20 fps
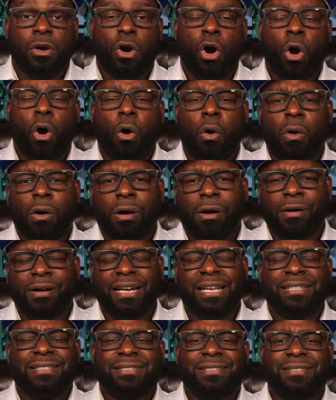Or
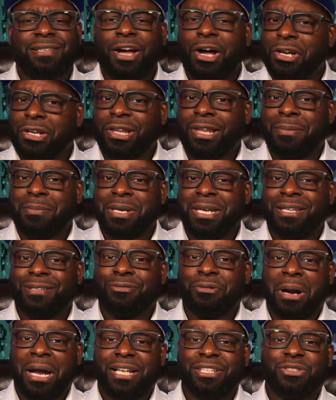it's unlimited,
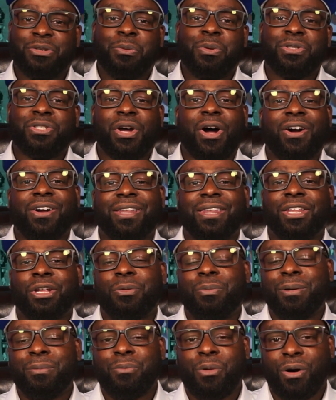right? So we'll talk a little
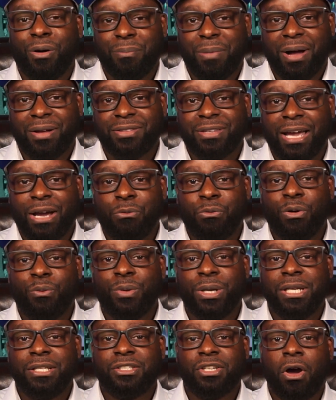bit more about that when
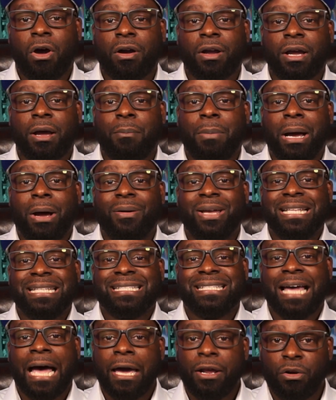we talk about
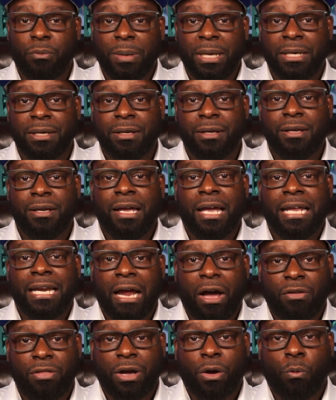entitlement and
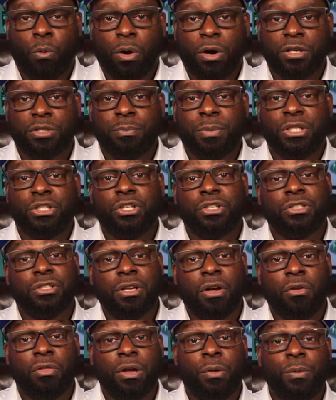how that works. But just
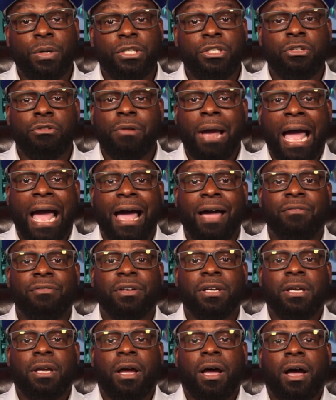know that we do have
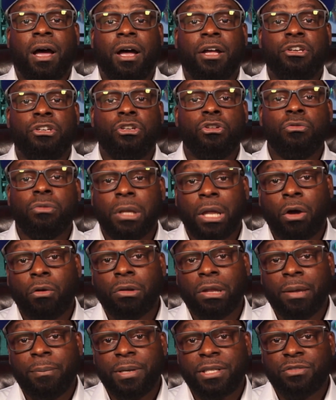new loan
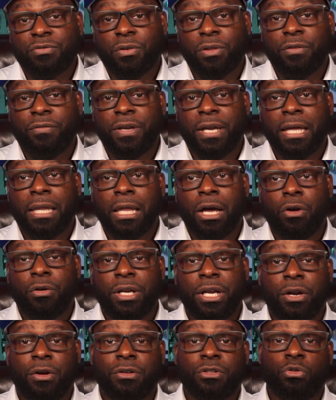limits for the VA loan
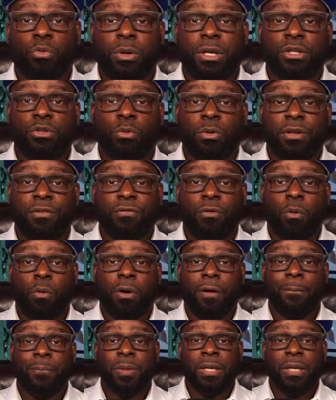here in 2024.